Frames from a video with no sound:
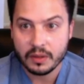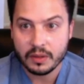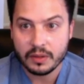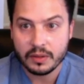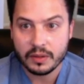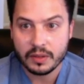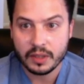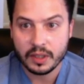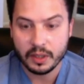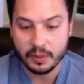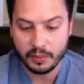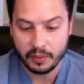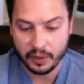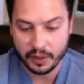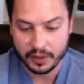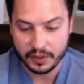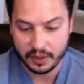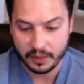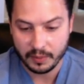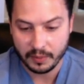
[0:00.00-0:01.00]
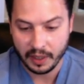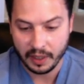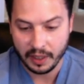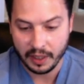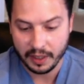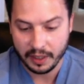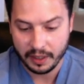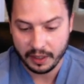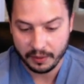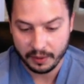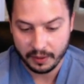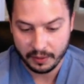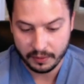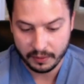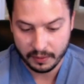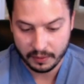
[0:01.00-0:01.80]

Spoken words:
skill points on my hero.